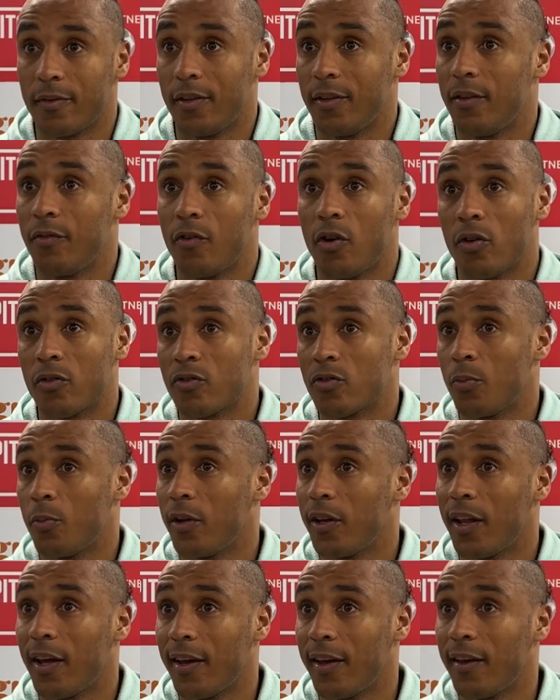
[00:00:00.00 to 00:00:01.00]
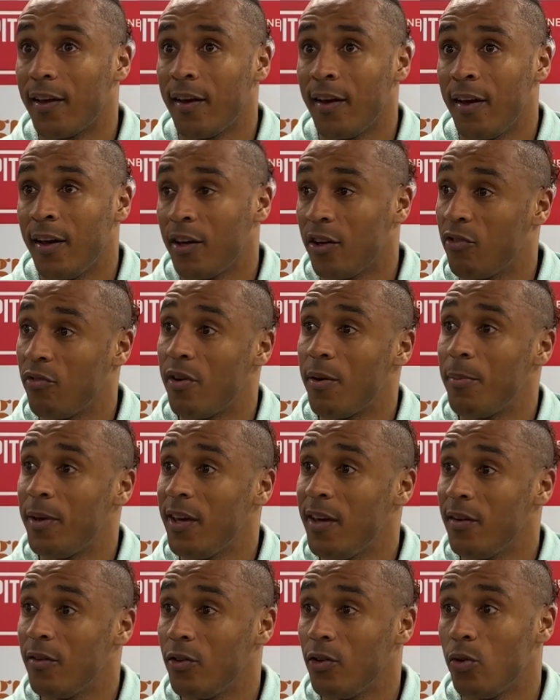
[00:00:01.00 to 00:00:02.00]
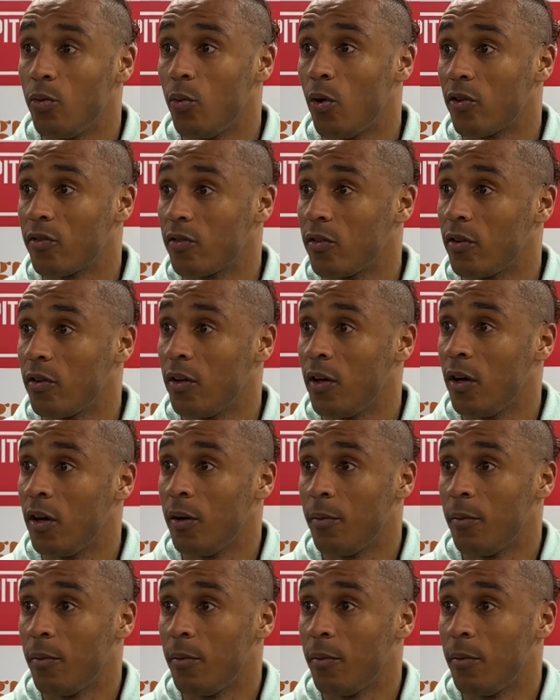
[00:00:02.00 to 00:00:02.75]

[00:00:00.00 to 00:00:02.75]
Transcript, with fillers: you've got someone like Grimmy who wasn't